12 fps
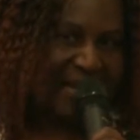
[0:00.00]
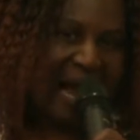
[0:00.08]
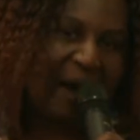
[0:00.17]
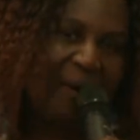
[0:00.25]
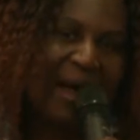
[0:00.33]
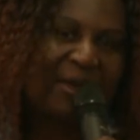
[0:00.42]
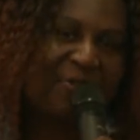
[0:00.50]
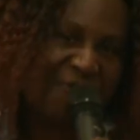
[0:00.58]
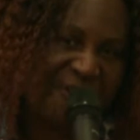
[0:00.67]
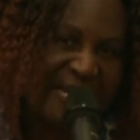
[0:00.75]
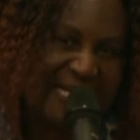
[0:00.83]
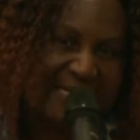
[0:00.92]
How are you
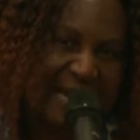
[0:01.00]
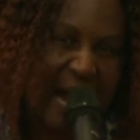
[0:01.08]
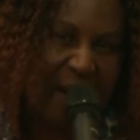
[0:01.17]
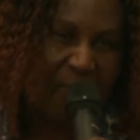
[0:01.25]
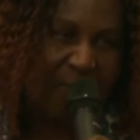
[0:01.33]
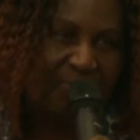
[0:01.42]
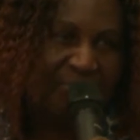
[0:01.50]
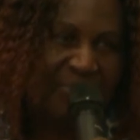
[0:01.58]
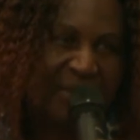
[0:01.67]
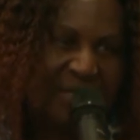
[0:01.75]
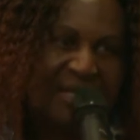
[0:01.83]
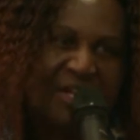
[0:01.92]
feeling now?
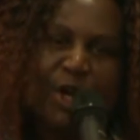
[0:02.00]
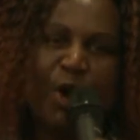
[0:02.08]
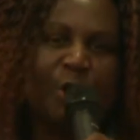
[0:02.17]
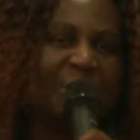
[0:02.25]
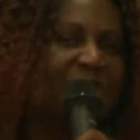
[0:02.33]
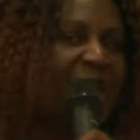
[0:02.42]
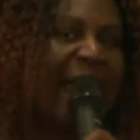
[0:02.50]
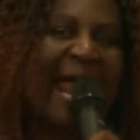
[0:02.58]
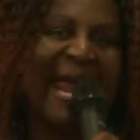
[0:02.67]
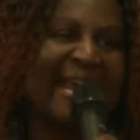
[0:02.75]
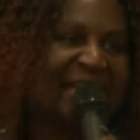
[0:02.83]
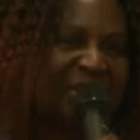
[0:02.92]
No
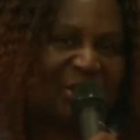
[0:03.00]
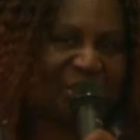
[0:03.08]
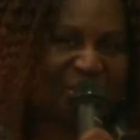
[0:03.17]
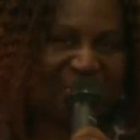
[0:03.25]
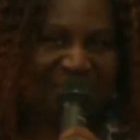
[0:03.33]
change.